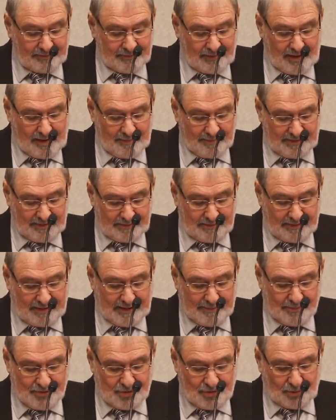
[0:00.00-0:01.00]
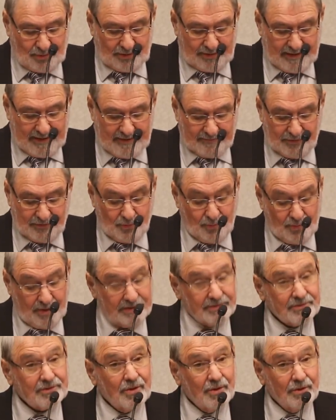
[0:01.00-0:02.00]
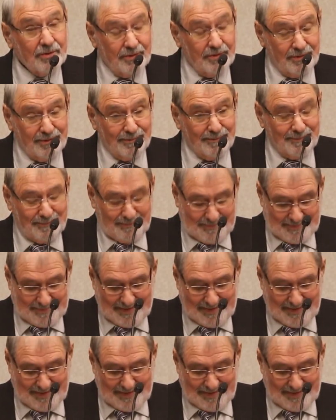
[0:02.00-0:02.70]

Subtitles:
drama, came shortly after Wes Turner